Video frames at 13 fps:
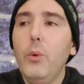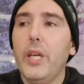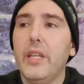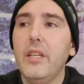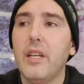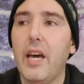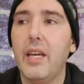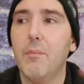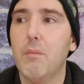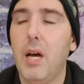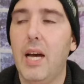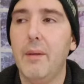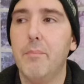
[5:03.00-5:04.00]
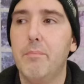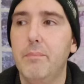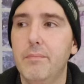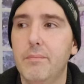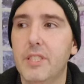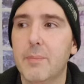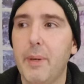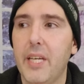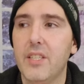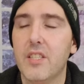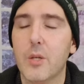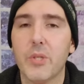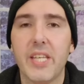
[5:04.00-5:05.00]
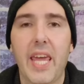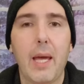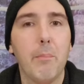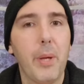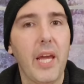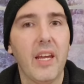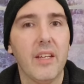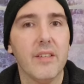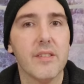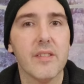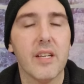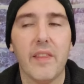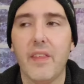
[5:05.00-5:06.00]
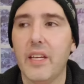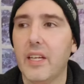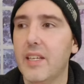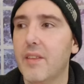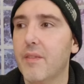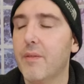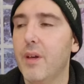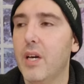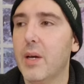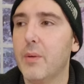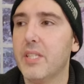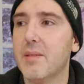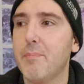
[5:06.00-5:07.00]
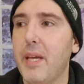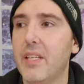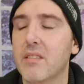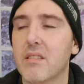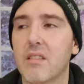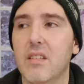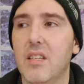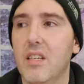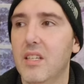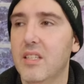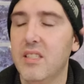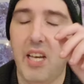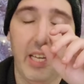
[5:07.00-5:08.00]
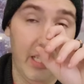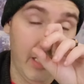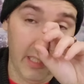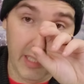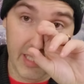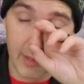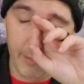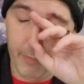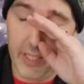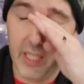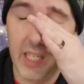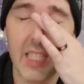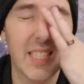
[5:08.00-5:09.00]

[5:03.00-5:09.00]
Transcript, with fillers: in and I, I spent, there was campaigns and I think I thought I spent 10 and I spent